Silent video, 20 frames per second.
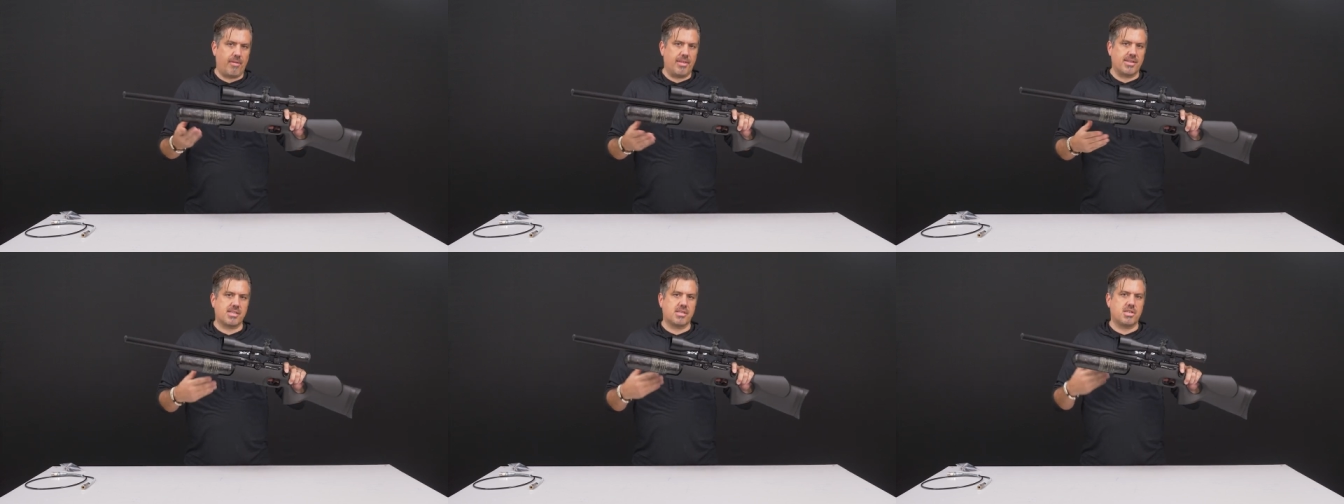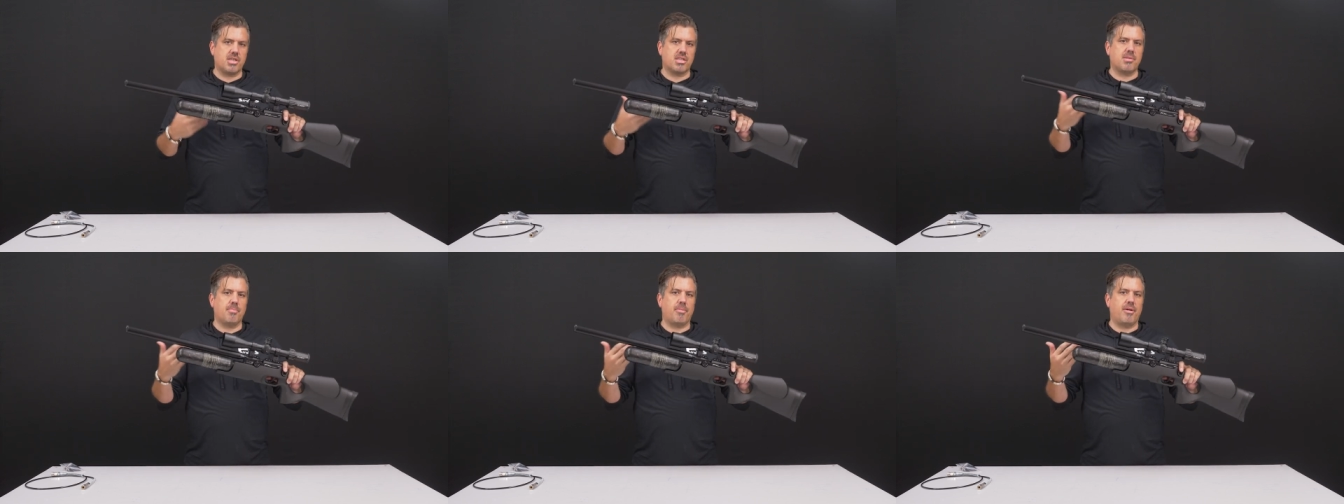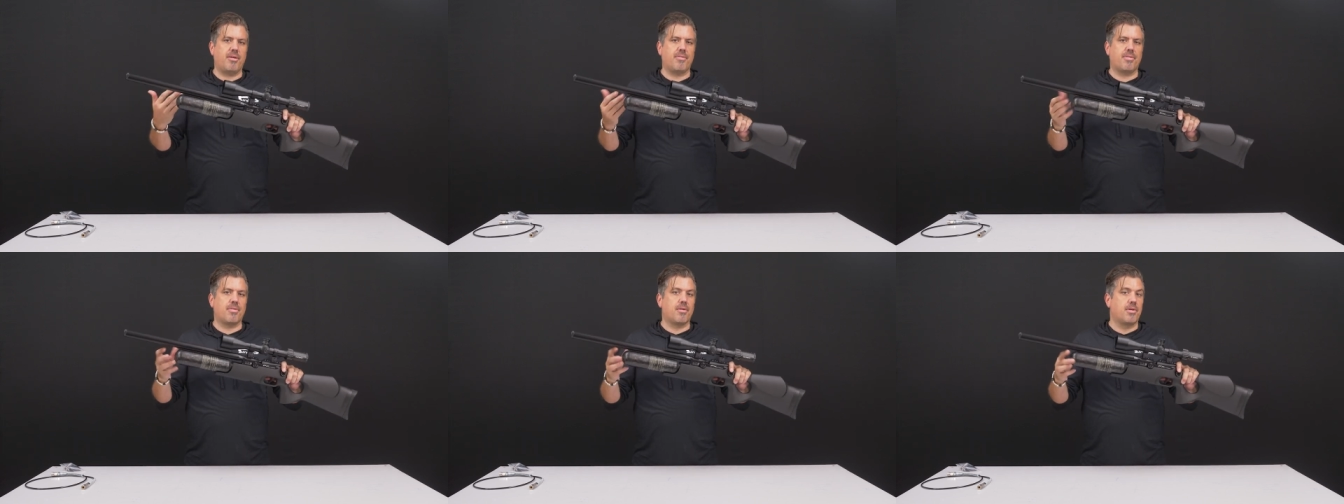That's just
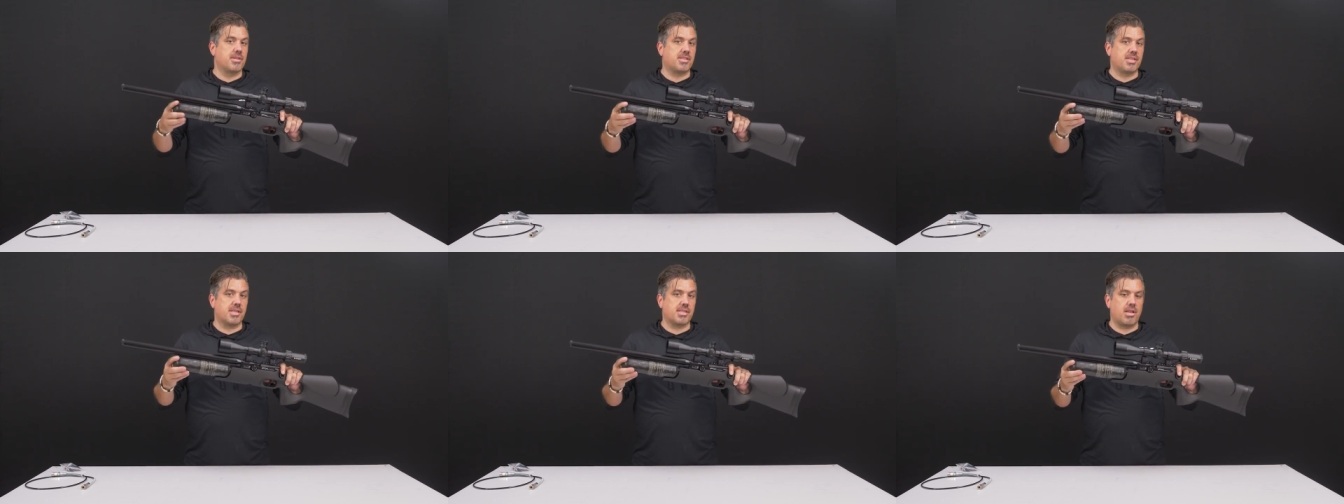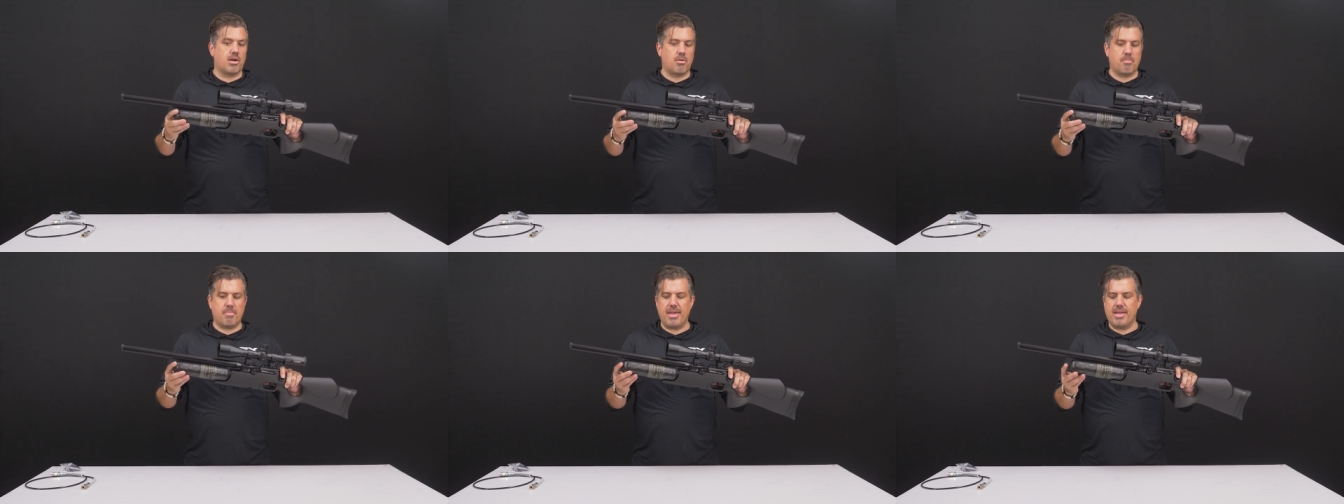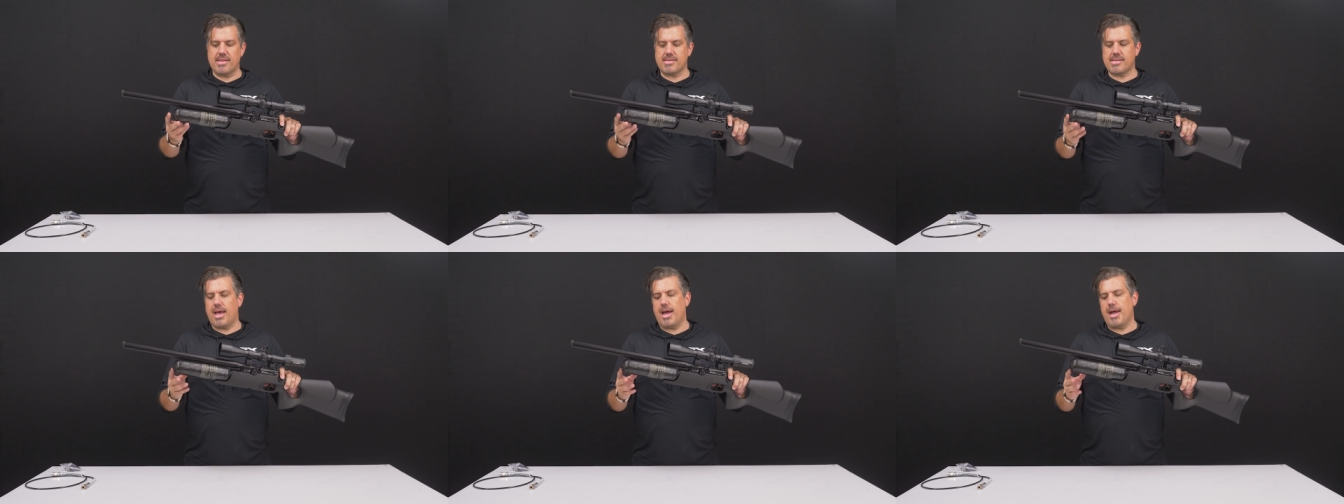above
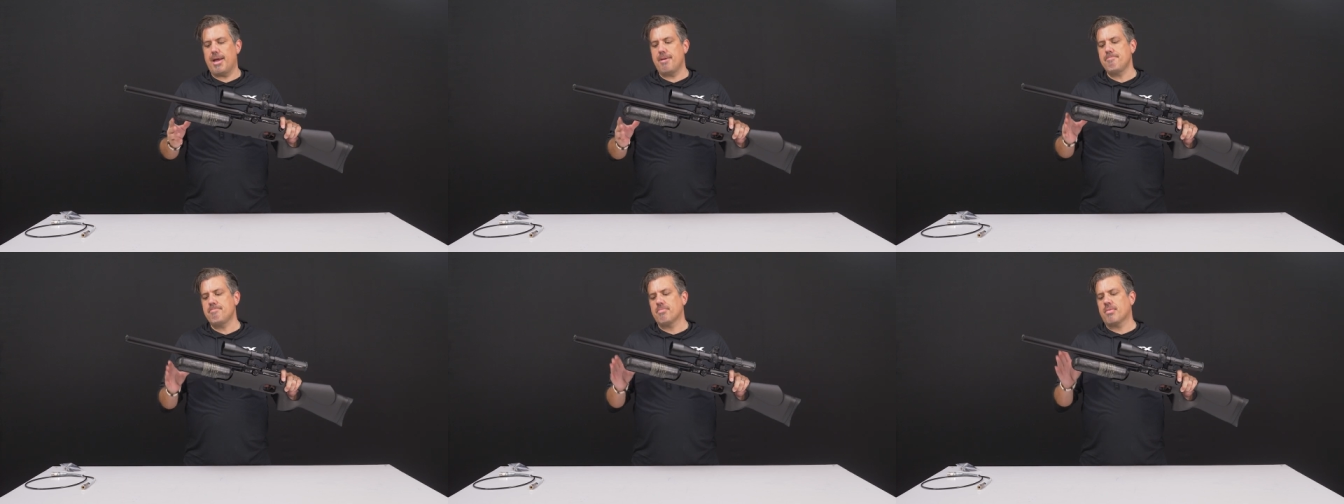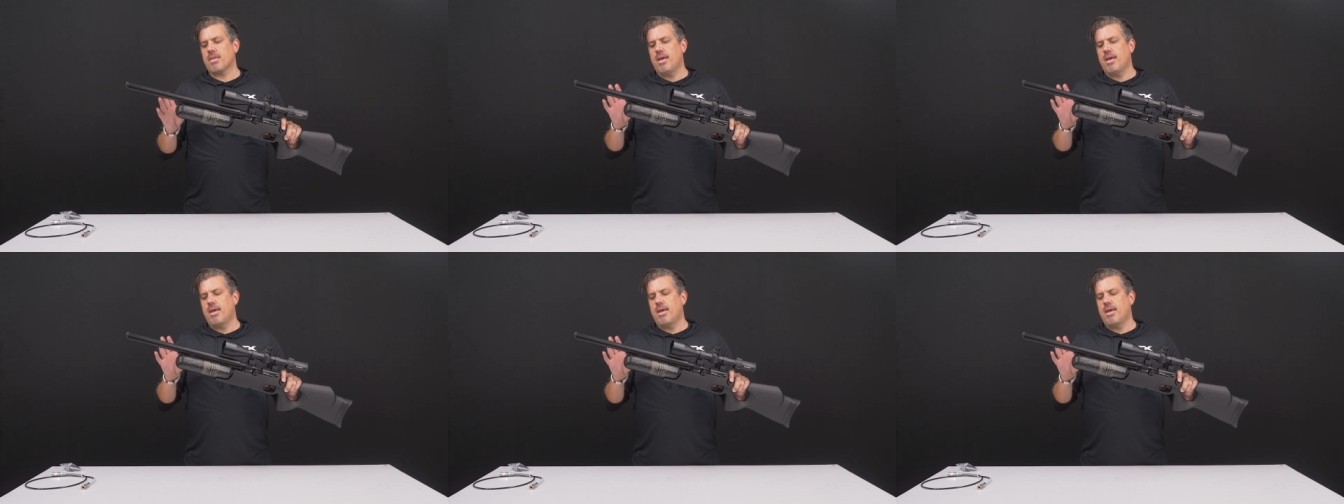3,600 psi.